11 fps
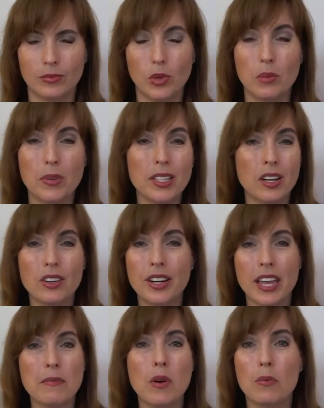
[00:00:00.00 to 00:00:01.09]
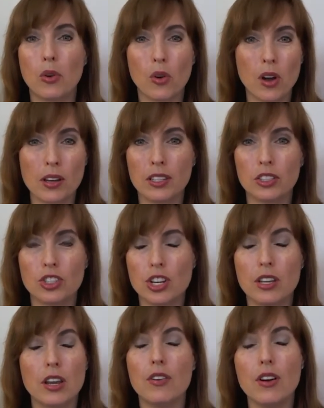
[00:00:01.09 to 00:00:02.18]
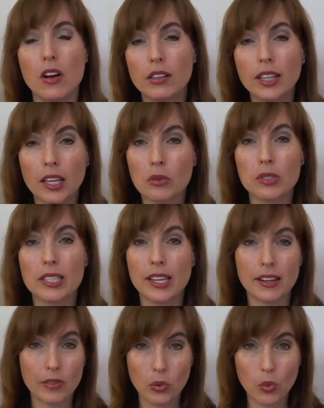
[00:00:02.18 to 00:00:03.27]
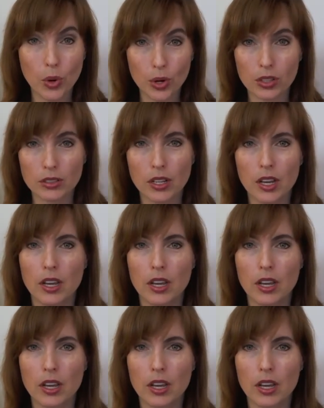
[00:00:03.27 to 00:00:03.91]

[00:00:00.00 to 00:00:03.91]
When my daughter came home crying, she carried on like it was the end of the world.